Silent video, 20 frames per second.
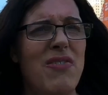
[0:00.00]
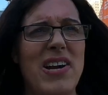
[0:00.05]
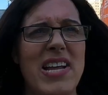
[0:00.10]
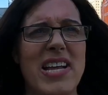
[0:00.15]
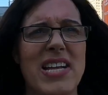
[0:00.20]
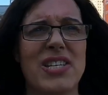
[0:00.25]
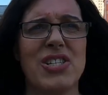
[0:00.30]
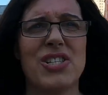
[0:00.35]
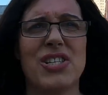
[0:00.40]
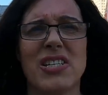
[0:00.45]
it
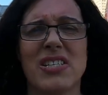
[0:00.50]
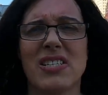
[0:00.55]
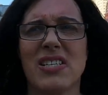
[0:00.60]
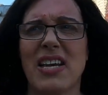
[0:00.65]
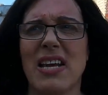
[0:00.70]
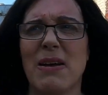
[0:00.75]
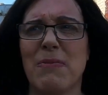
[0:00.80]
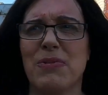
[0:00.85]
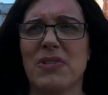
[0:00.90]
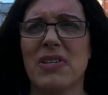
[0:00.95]
really is just
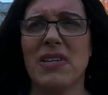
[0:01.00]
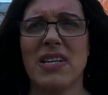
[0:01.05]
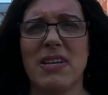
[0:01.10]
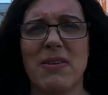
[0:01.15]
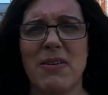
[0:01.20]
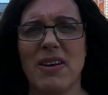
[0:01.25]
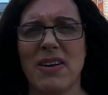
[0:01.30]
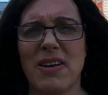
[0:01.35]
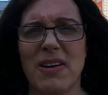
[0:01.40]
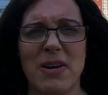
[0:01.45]

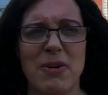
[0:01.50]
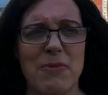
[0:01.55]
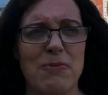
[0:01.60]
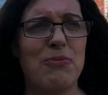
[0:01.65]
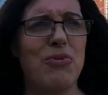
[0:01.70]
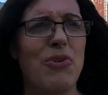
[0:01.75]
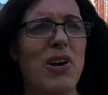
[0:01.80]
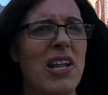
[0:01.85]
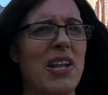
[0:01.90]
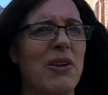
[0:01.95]
absolutely
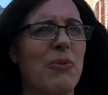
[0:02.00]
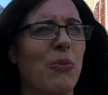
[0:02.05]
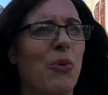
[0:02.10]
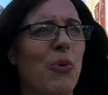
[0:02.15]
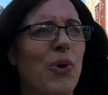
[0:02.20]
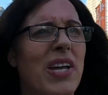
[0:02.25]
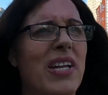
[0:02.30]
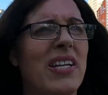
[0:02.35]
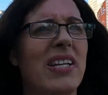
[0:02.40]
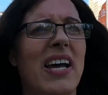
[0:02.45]
brilliant
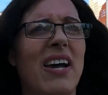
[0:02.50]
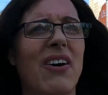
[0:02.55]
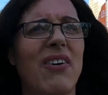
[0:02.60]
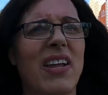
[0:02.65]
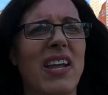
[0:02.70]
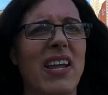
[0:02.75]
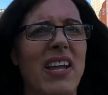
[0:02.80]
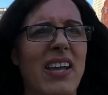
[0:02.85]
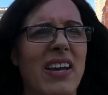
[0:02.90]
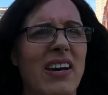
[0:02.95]
walking down
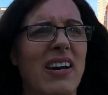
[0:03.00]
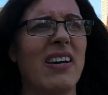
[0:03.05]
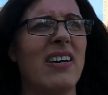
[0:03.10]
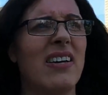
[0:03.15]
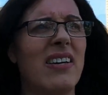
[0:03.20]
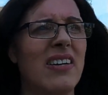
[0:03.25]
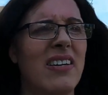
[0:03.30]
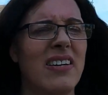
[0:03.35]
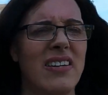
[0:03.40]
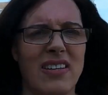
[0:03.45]
here.
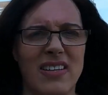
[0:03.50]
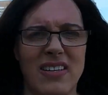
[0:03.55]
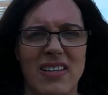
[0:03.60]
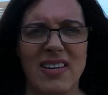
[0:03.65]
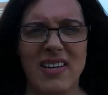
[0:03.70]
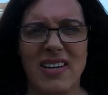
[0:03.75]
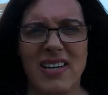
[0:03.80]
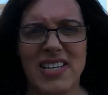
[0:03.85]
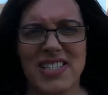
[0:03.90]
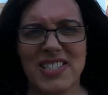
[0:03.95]

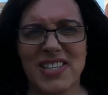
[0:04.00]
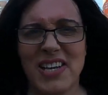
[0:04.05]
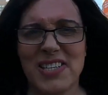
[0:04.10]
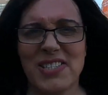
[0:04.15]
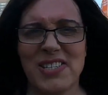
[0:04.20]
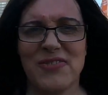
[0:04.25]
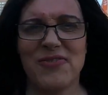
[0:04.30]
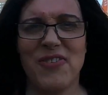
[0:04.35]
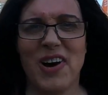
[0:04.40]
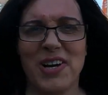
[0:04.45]
It's nice
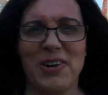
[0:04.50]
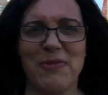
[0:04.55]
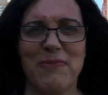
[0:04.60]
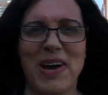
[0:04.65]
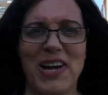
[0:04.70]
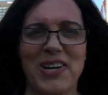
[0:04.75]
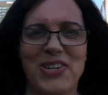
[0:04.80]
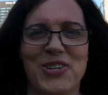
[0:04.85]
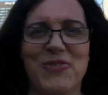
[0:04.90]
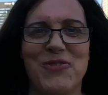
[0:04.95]
to find a
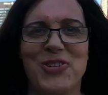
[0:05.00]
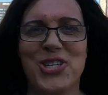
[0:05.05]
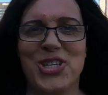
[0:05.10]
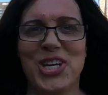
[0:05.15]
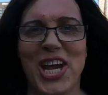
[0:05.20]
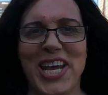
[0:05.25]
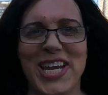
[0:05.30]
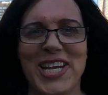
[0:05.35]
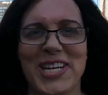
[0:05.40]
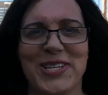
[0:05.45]
patch of
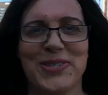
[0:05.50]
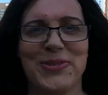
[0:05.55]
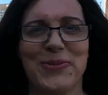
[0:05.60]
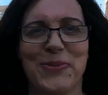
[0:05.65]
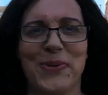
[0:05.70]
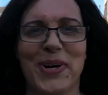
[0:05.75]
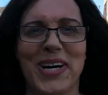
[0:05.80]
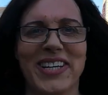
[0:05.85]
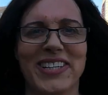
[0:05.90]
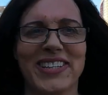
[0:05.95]
shade as
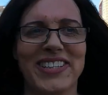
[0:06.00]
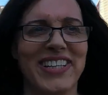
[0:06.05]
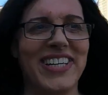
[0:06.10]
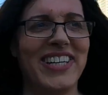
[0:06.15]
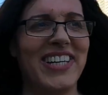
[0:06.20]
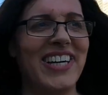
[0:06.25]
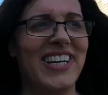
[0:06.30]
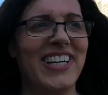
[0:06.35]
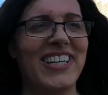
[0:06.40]
well.